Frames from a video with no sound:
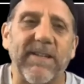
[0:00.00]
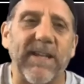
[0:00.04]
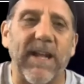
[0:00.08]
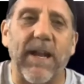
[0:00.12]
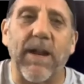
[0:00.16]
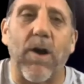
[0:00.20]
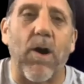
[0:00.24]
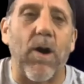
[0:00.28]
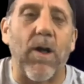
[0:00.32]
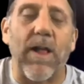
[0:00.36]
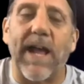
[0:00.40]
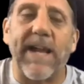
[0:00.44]

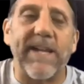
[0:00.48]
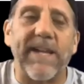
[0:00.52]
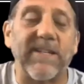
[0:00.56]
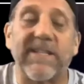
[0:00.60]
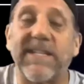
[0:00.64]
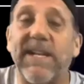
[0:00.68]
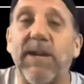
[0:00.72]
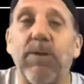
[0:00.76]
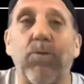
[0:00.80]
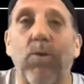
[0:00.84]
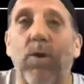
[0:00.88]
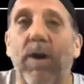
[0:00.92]
Oh, I just
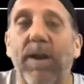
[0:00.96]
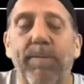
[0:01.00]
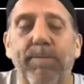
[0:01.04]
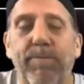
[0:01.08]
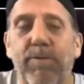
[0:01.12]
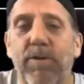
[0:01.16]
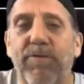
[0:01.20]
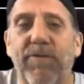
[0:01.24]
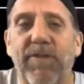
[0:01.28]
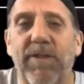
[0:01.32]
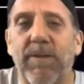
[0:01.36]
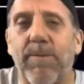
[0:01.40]
need one
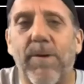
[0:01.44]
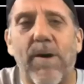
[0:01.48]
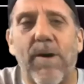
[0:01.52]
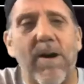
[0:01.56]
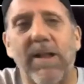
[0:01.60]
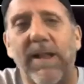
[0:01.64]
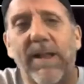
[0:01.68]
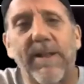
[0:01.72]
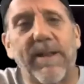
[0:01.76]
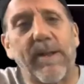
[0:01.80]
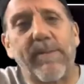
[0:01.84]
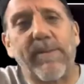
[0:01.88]
proof of the
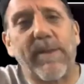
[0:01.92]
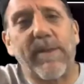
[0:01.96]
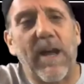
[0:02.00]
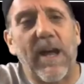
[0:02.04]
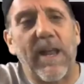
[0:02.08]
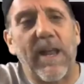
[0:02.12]
ball and I'm done.